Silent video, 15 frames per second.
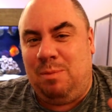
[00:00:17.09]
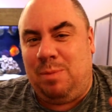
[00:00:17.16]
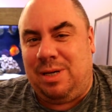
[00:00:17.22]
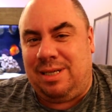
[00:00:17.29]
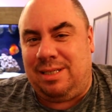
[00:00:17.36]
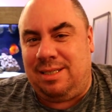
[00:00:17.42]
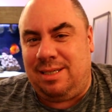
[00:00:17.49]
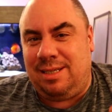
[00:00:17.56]

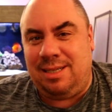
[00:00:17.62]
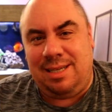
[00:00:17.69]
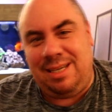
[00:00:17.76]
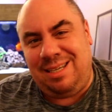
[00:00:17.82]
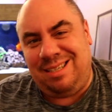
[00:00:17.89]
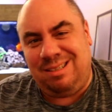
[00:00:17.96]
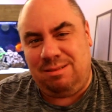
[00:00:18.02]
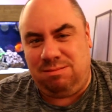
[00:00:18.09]
But
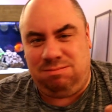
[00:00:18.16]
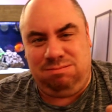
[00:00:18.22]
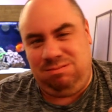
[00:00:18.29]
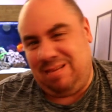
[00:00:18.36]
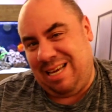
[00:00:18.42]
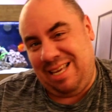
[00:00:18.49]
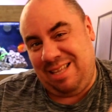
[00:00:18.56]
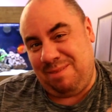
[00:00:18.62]

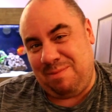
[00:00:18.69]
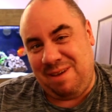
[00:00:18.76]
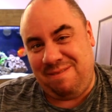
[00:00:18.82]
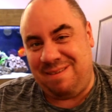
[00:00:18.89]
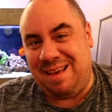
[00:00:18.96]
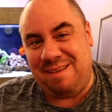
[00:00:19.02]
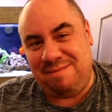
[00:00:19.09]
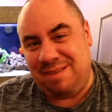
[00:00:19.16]
either my
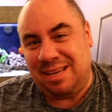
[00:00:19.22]
fat